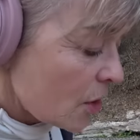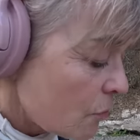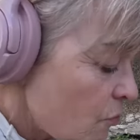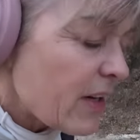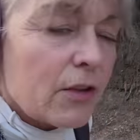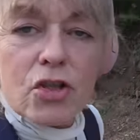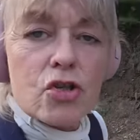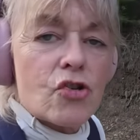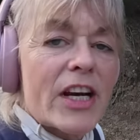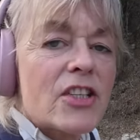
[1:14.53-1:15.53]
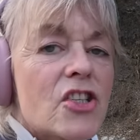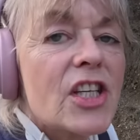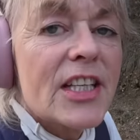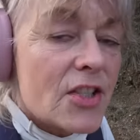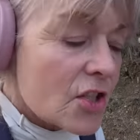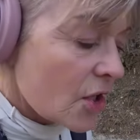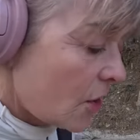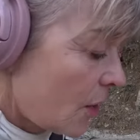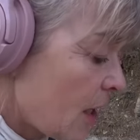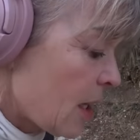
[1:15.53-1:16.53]
real strategies to
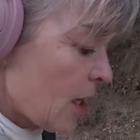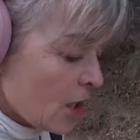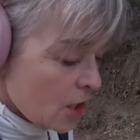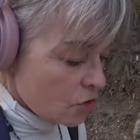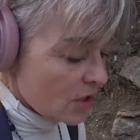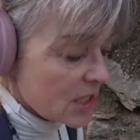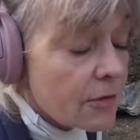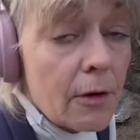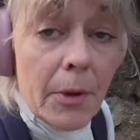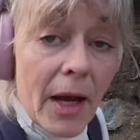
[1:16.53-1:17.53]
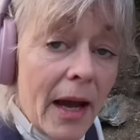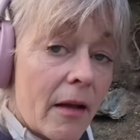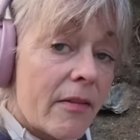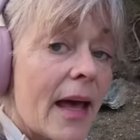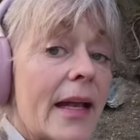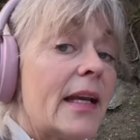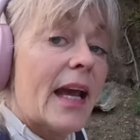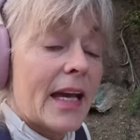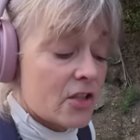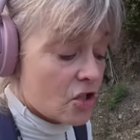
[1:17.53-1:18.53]
transform your health at any
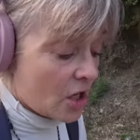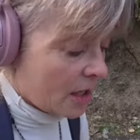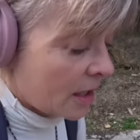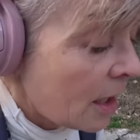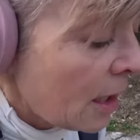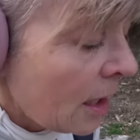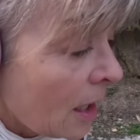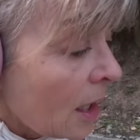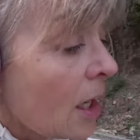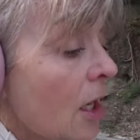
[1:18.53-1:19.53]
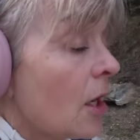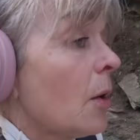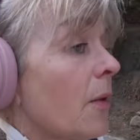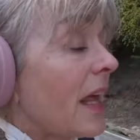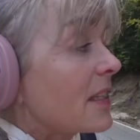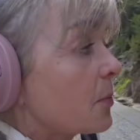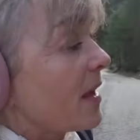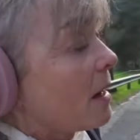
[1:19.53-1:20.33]
age. That's without